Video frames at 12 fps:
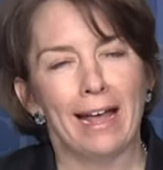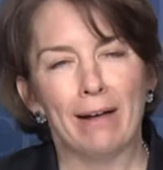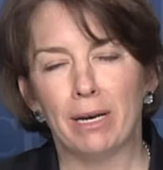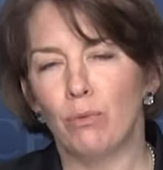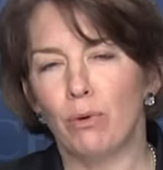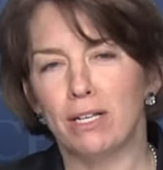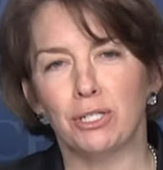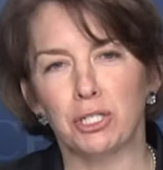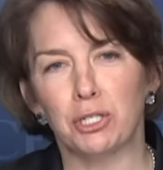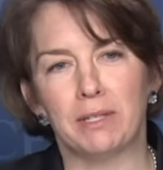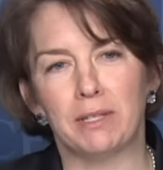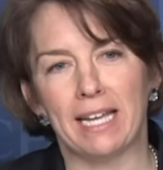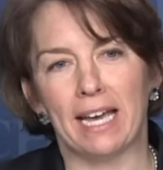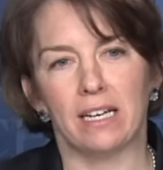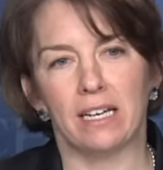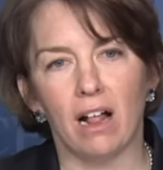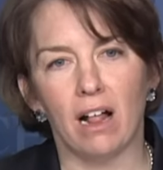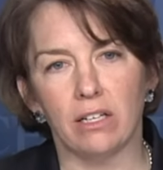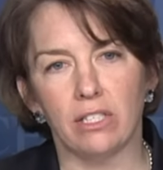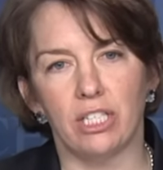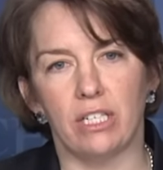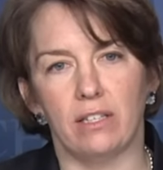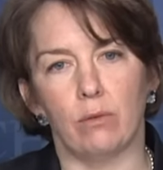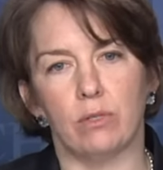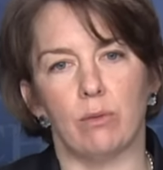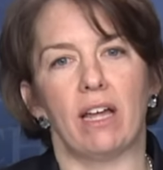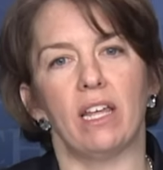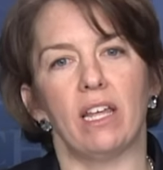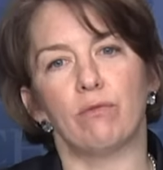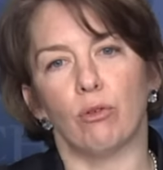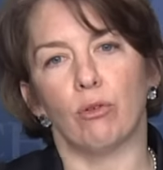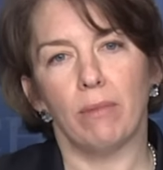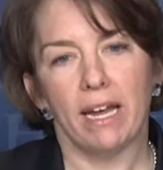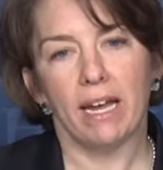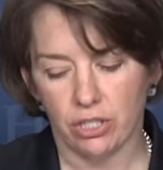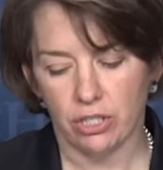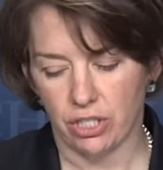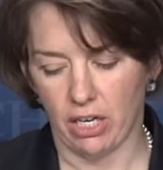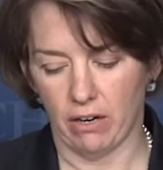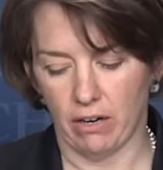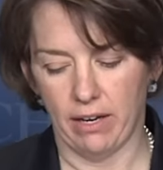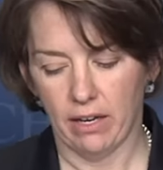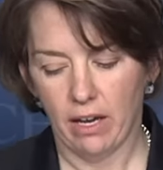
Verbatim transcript: But it wasn't just with technology that it was about information sharing.